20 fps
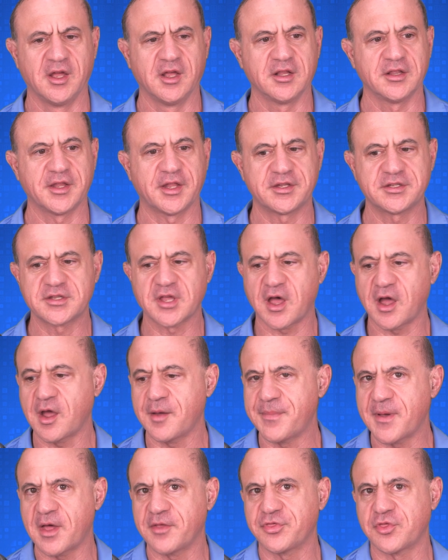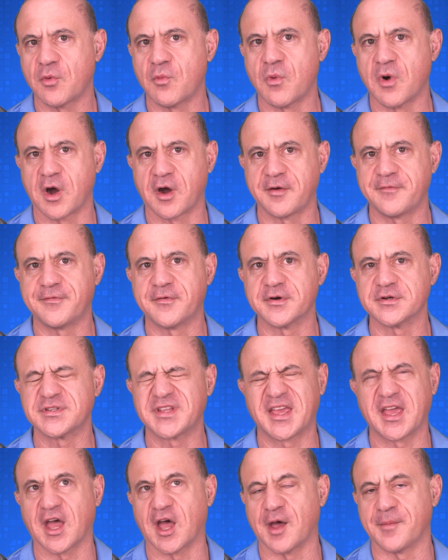Let's talk about the workforce
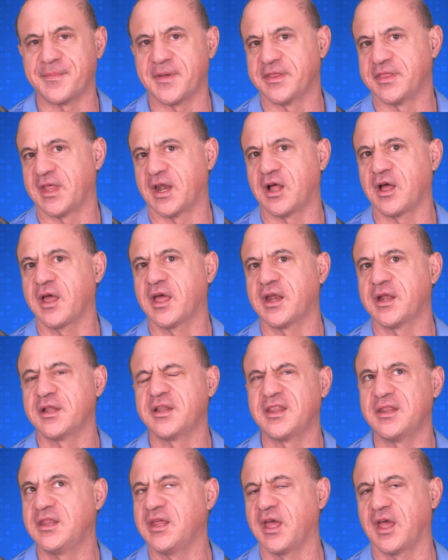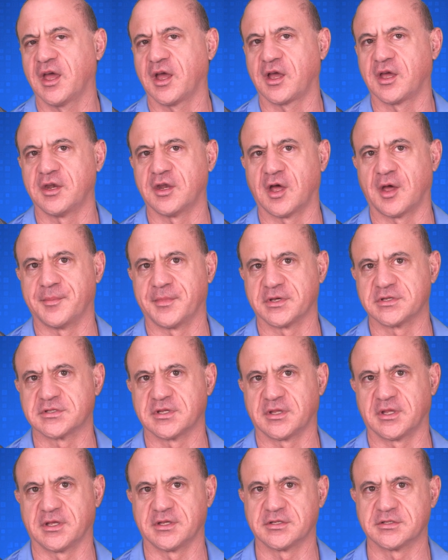gap, and then I'll get into the economics
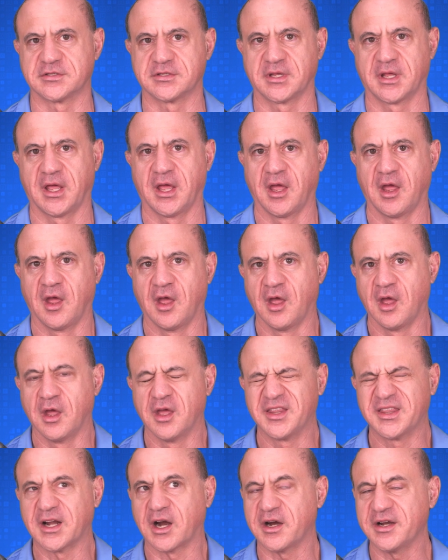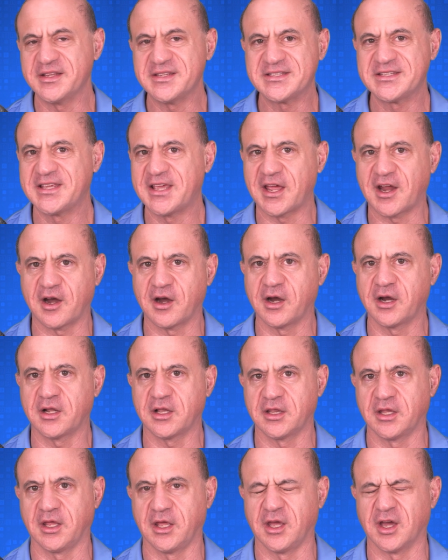of this. There is
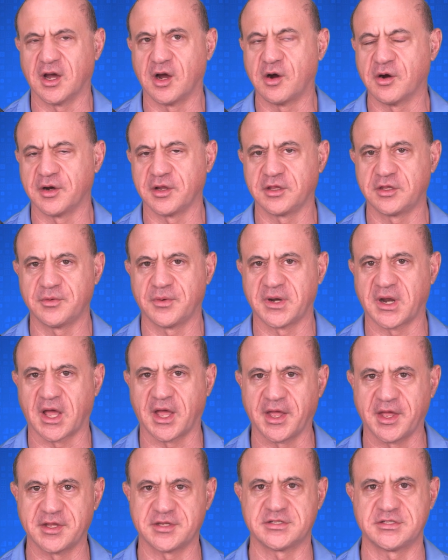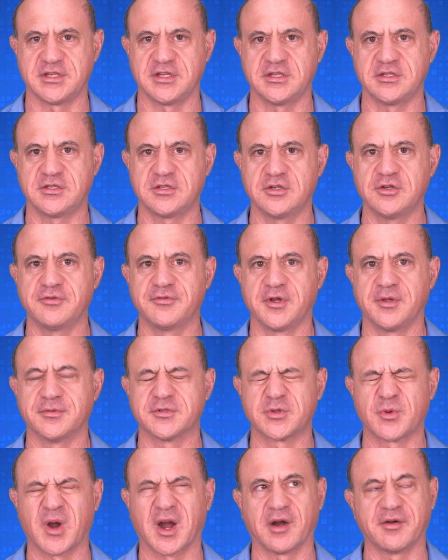currently, according to an ISC2
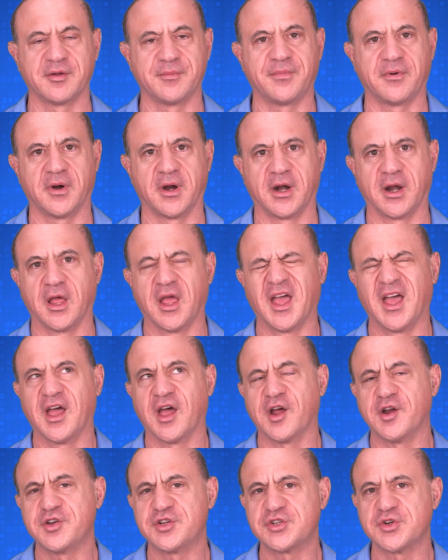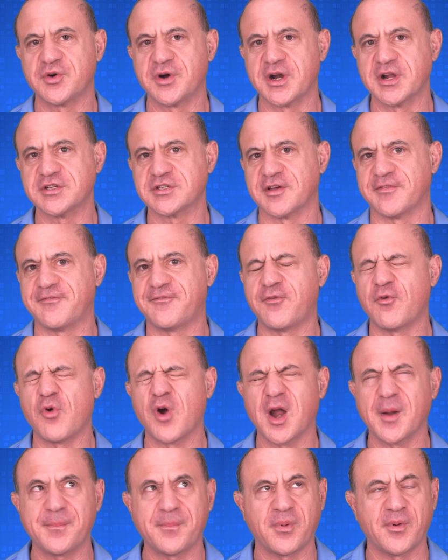squared report, a shortage of
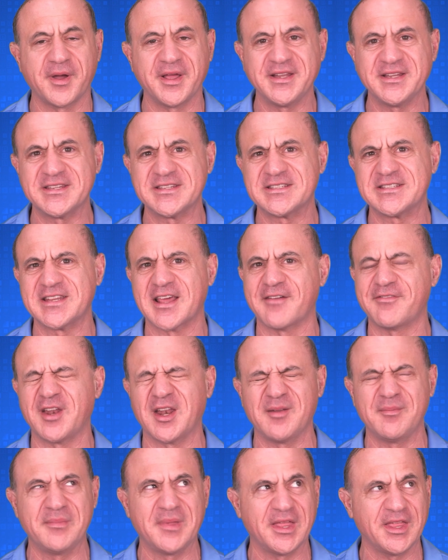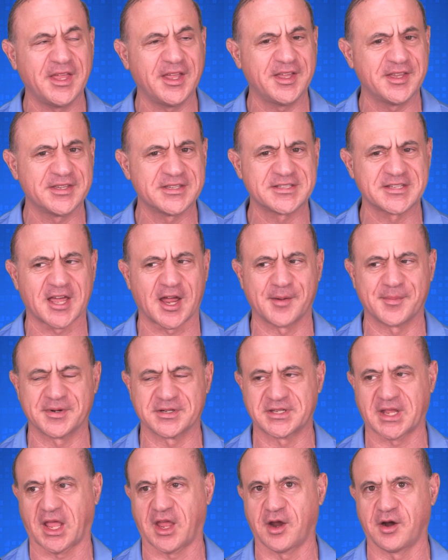4.7 million
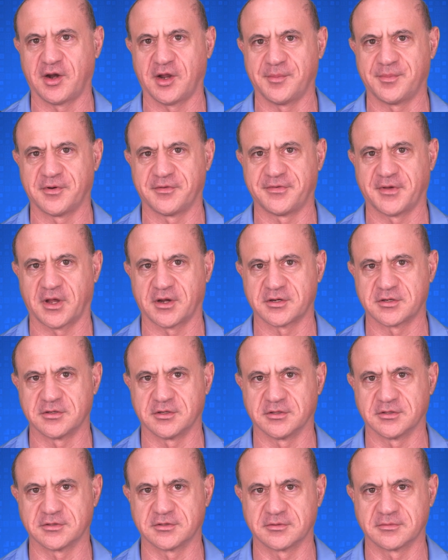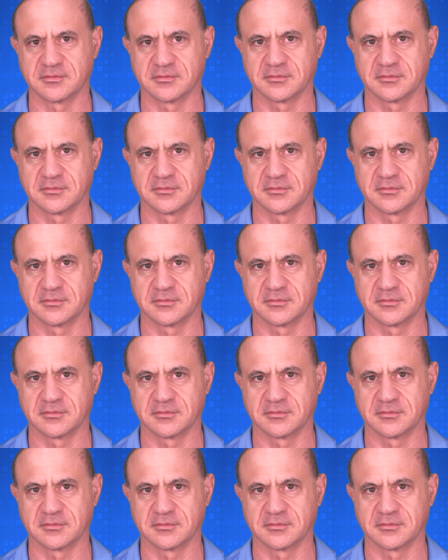cybersecurity professionals.